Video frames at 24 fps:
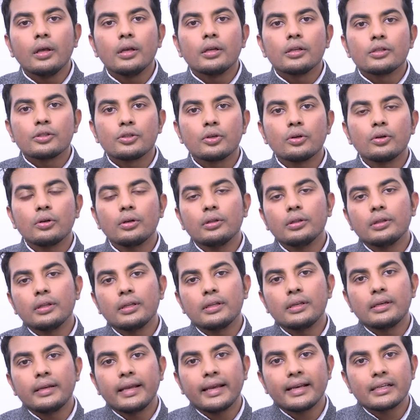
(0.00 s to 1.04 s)
So
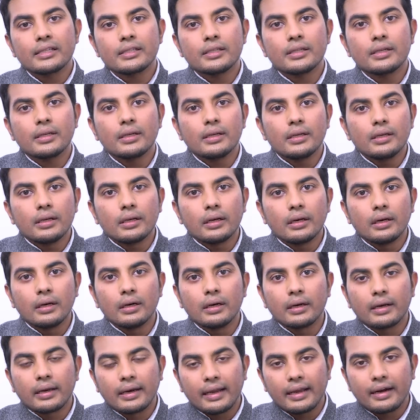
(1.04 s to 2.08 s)
the next
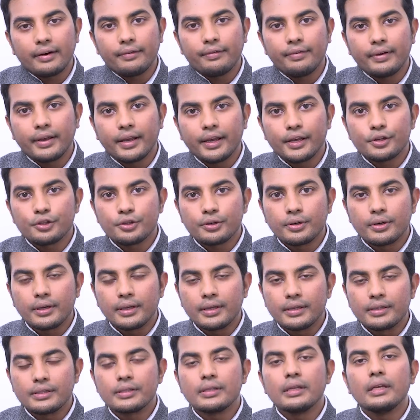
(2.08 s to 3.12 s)
clarification
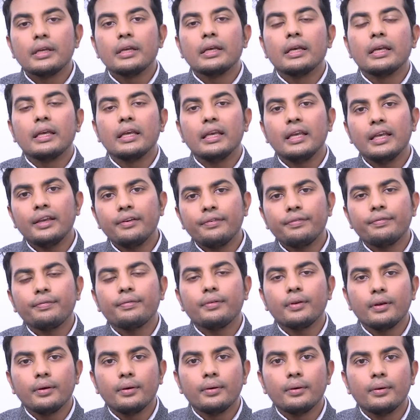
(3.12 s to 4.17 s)
is, if
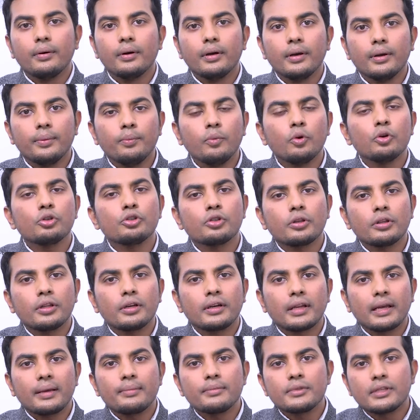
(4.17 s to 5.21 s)
most of the
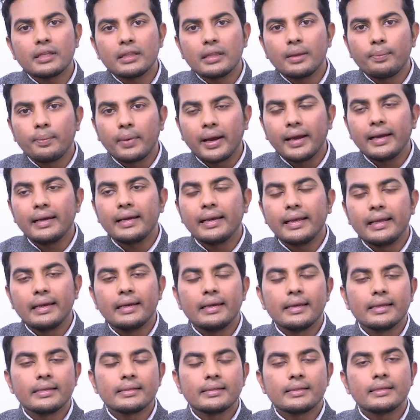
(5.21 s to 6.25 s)
times in the mild
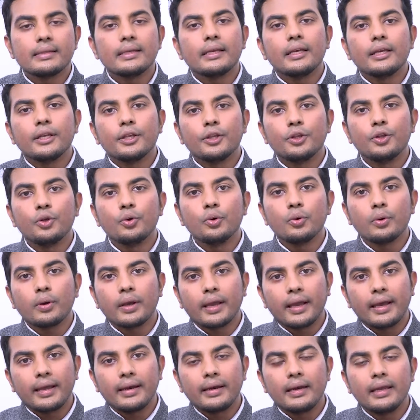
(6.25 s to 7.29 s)
illness, you
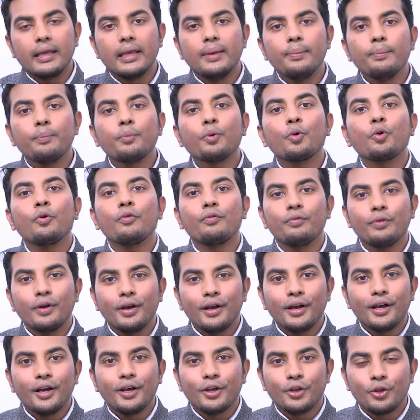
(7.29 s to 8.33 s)
can improve
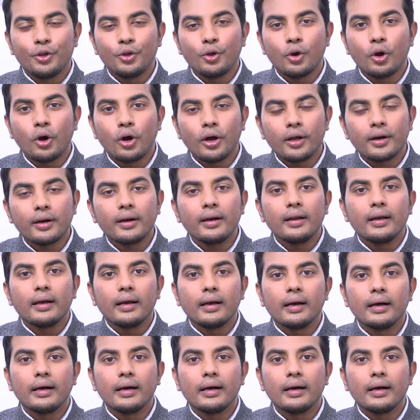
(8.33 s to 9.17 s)
your